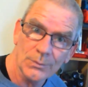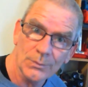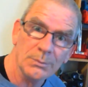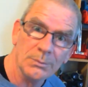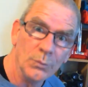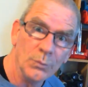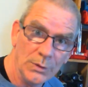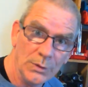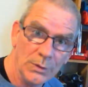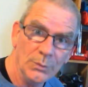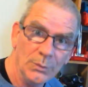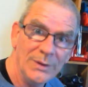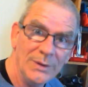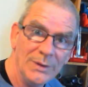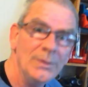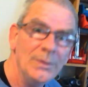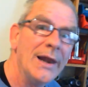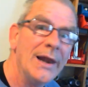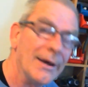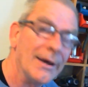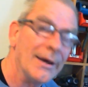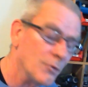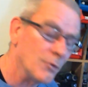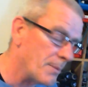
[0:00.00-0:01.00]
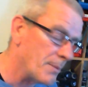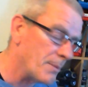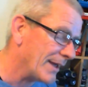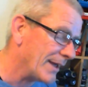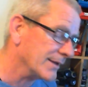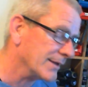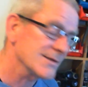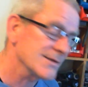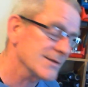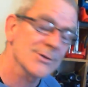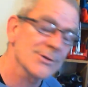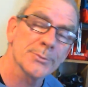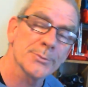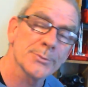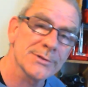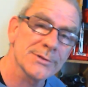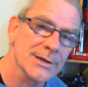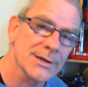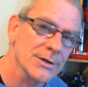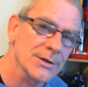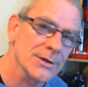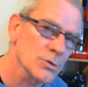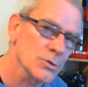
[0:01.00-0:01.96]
We will have her back at some stage,